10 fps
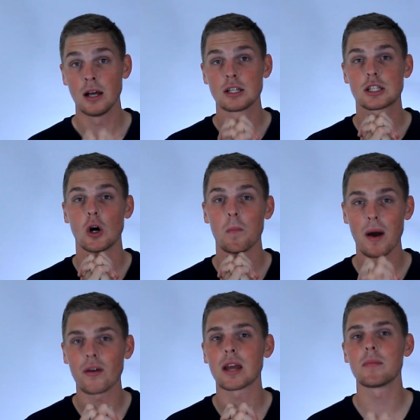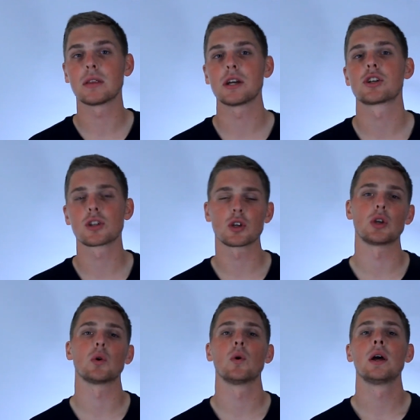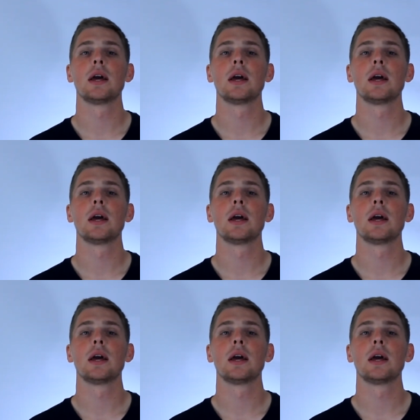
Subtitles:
So my recommendation to you